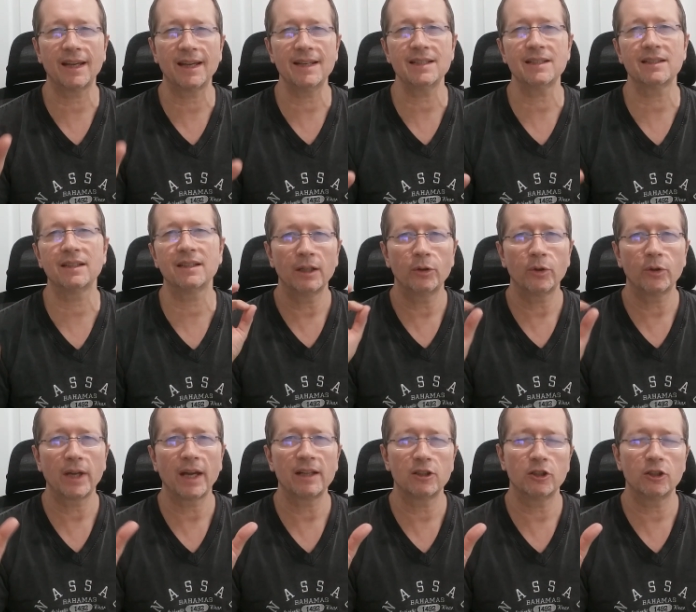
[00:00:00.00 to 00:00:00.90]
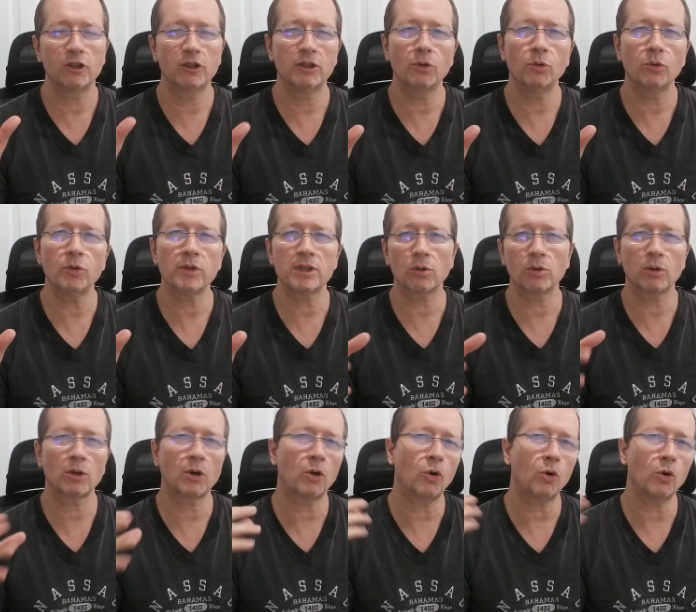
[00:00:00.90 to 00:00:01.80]
days till you get used to
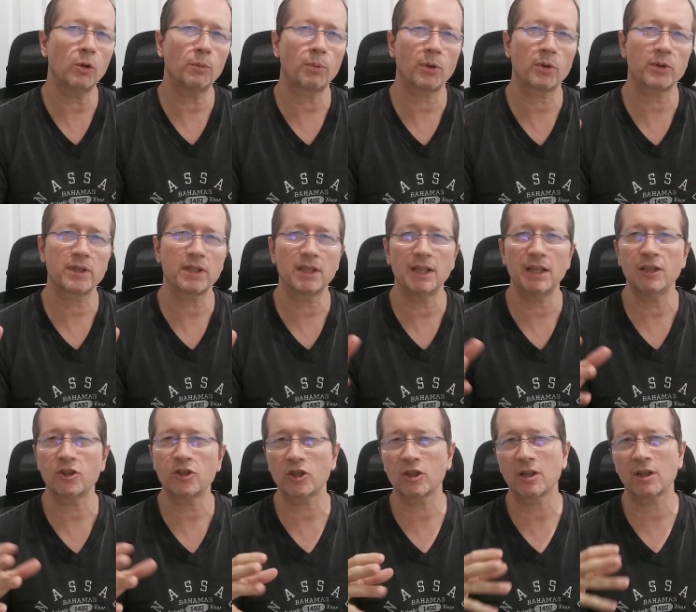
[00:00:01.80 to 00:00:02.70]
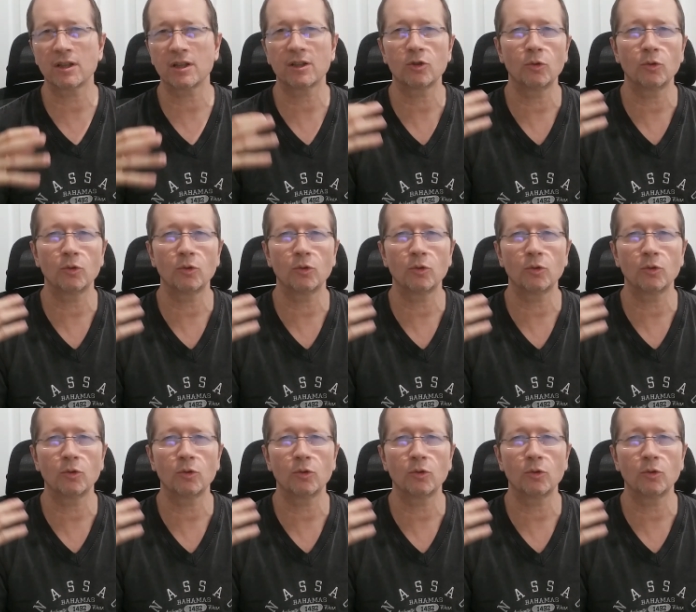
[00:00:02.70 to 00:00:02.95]
the whole procedure,